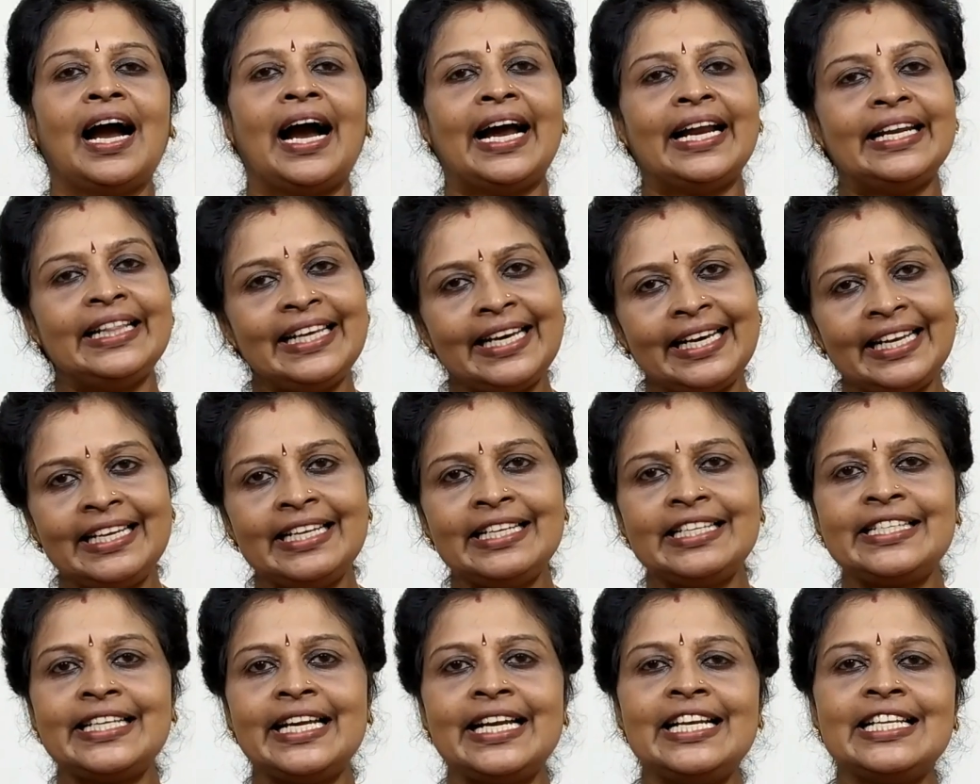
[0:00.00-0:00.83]
At the
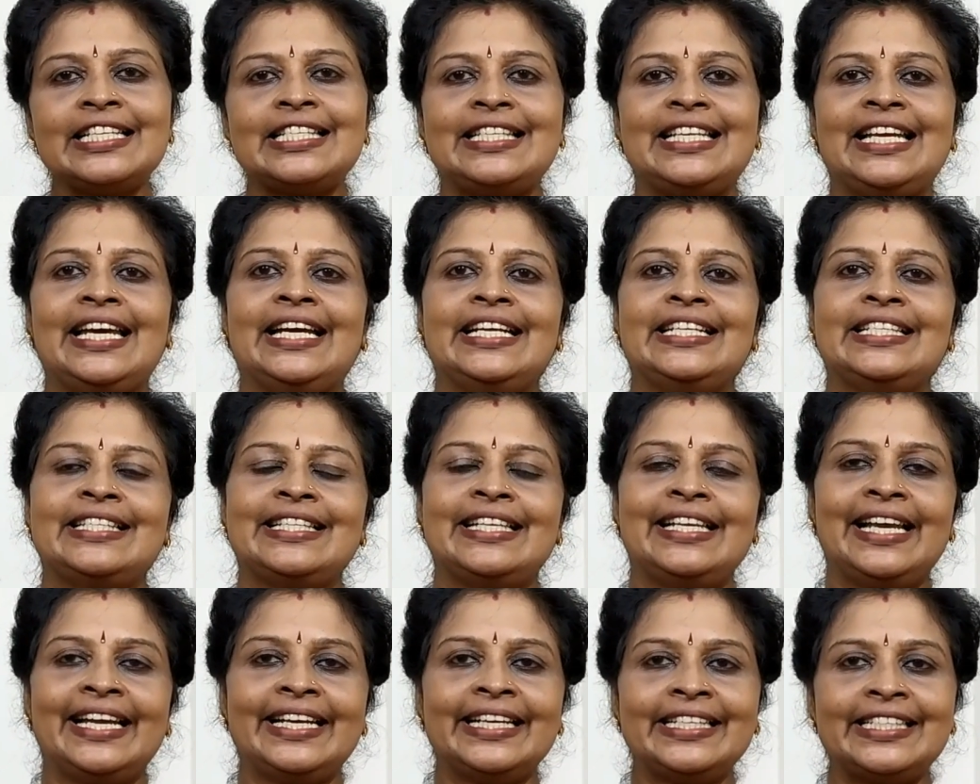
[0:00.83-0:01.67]
initial stage,
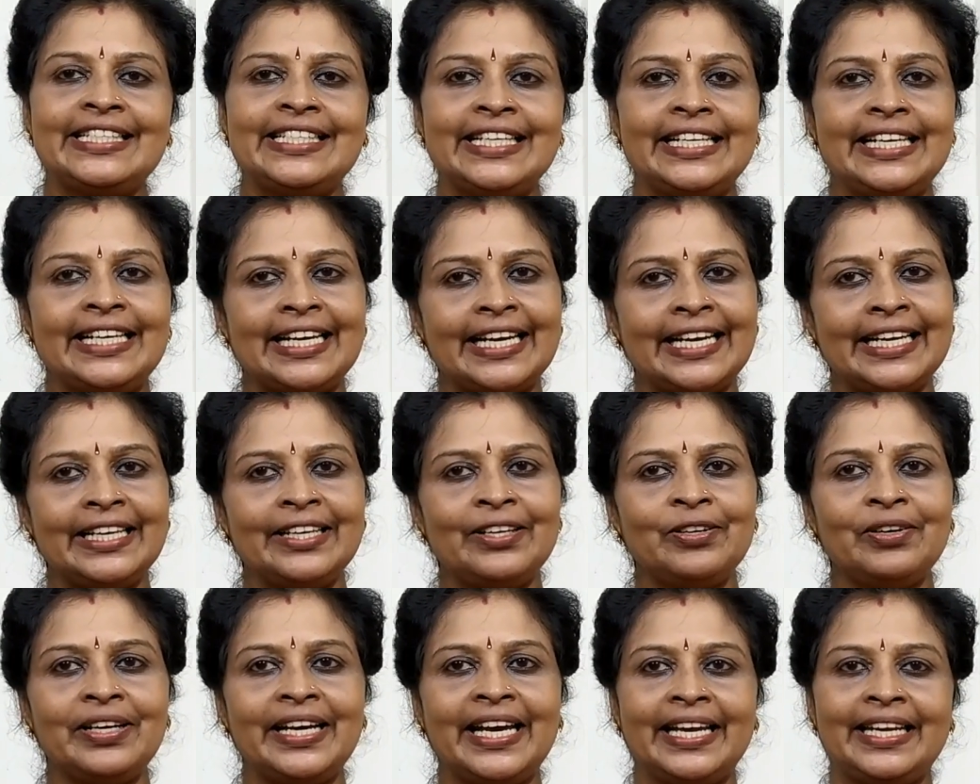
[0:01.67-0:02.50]
let children
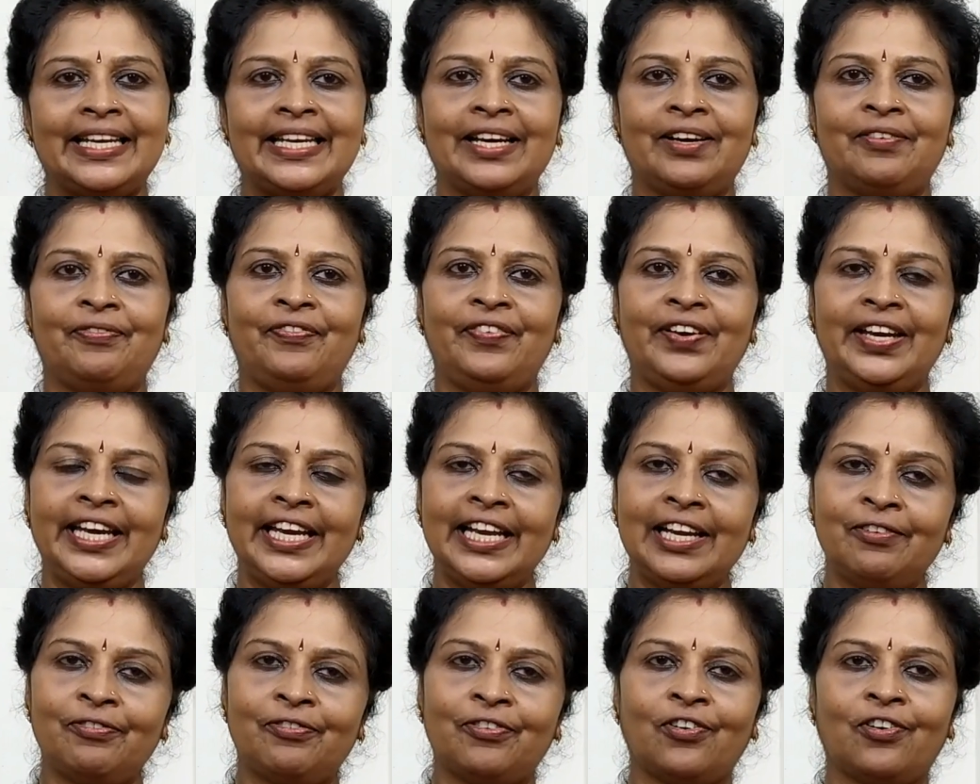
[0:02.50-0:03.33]
to get a
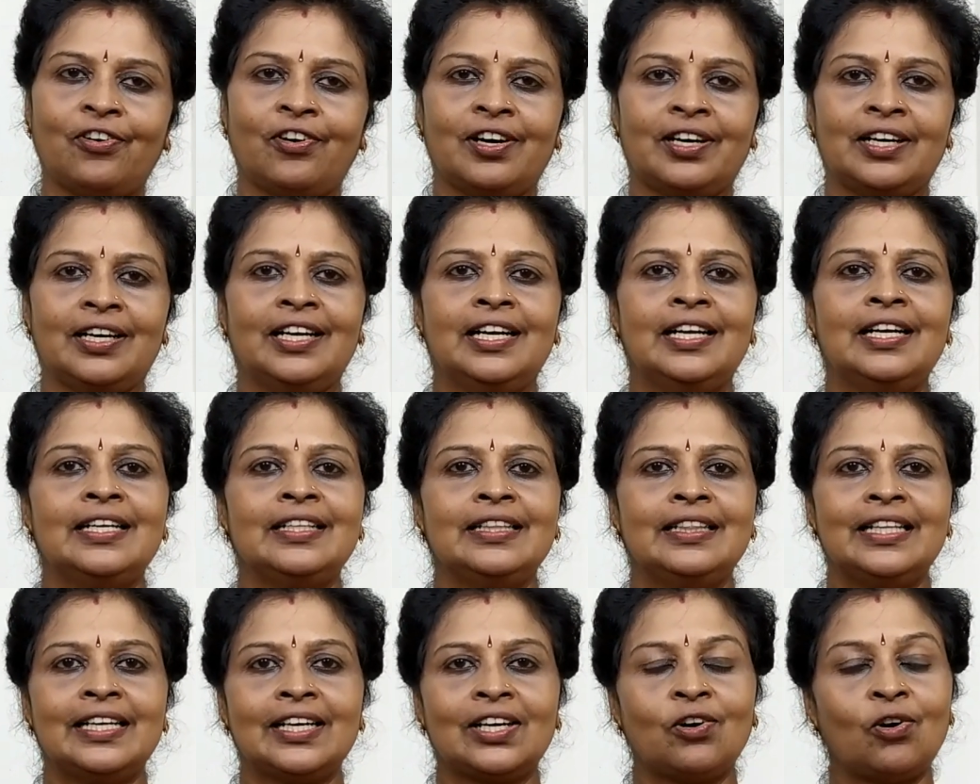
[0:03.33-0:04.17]
feel for
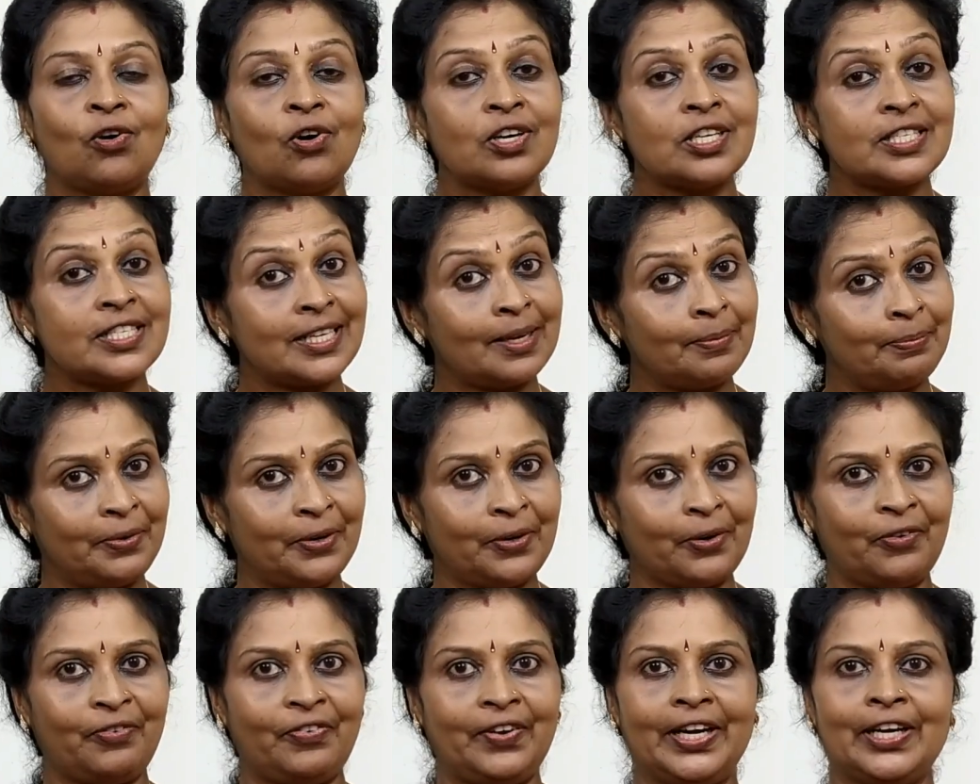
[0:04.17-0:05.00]
the concept
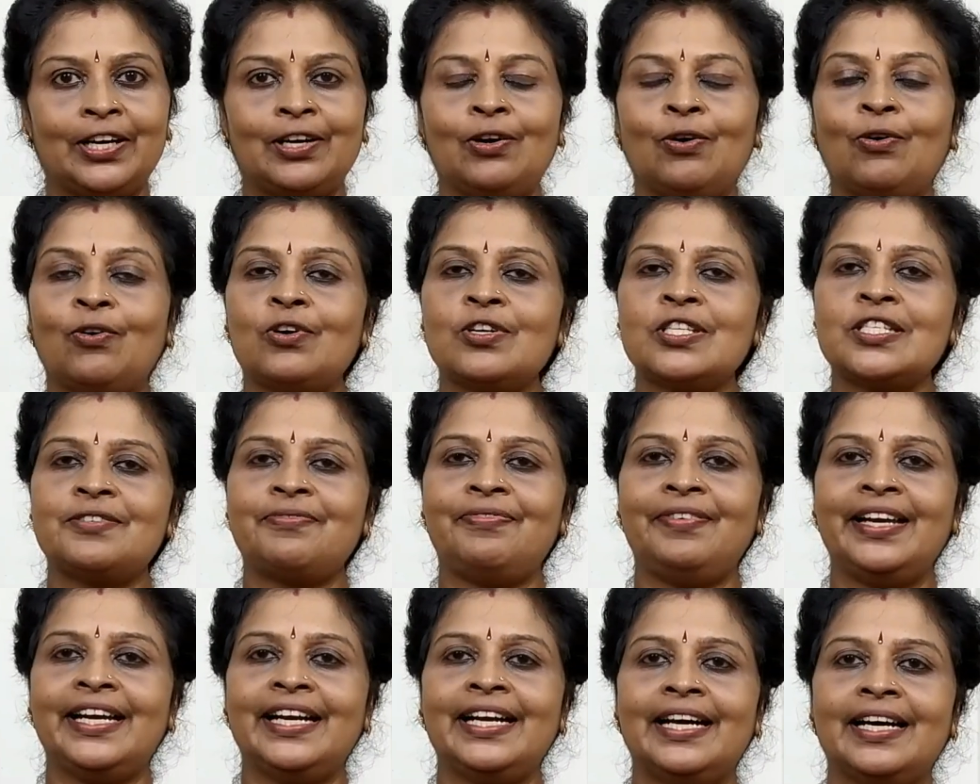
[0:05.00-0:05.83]
of a closed
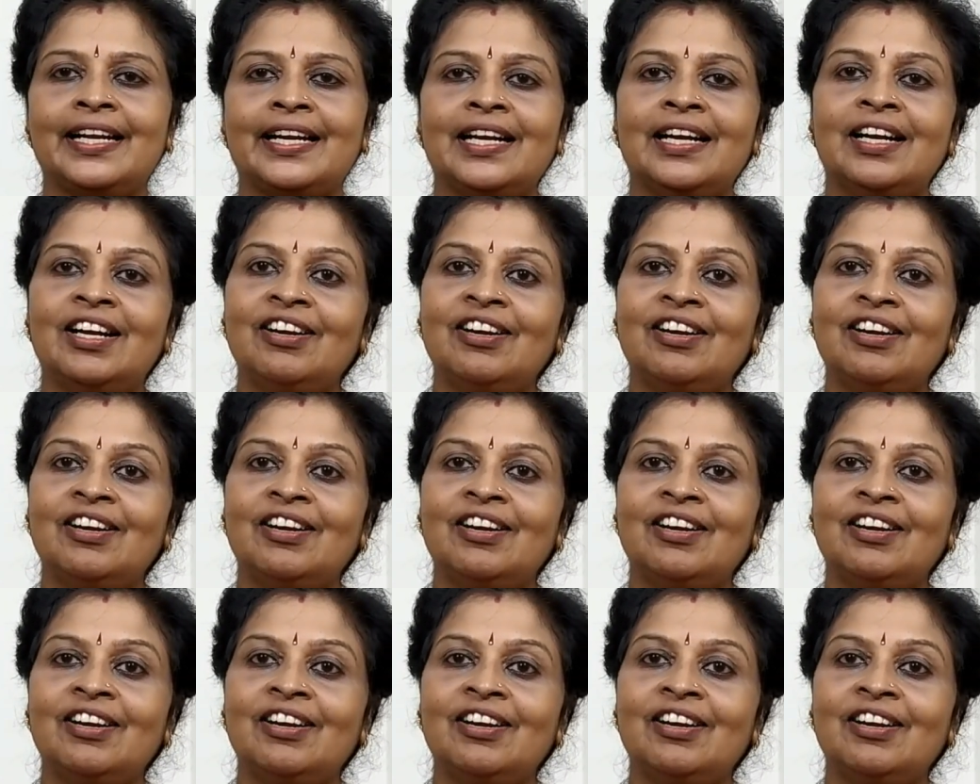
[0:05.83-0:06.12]
figure